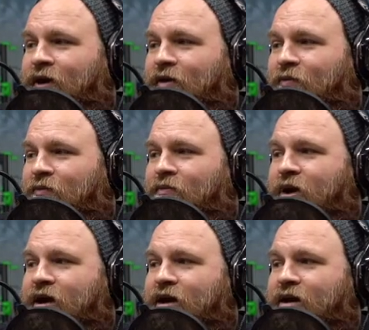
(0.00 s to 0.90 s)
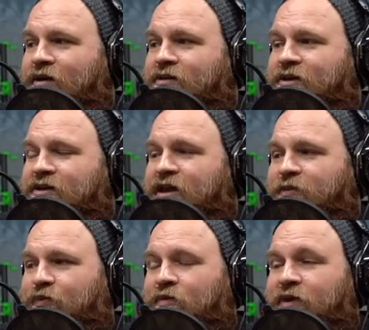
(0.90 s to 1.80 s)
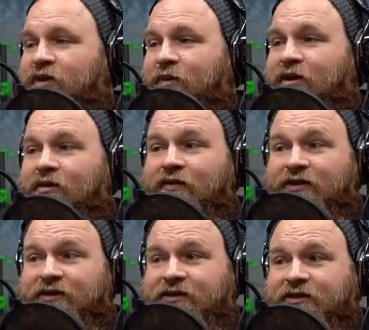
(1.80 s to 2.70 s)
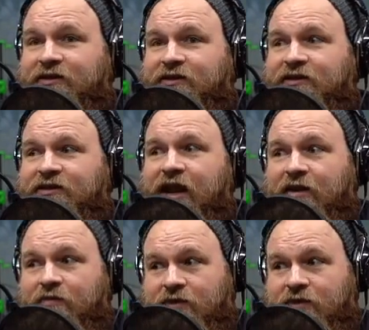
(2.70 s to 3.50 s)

my Z steps per millimeter are the same,